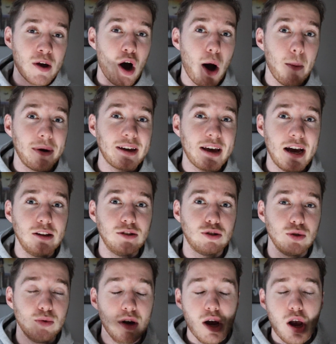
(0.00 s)
I'm going to get
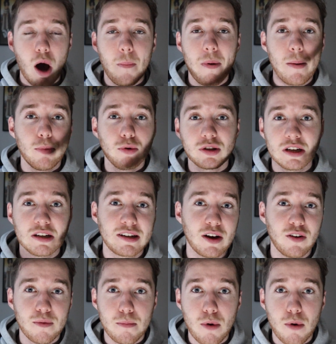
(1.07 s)
into a bit more detail of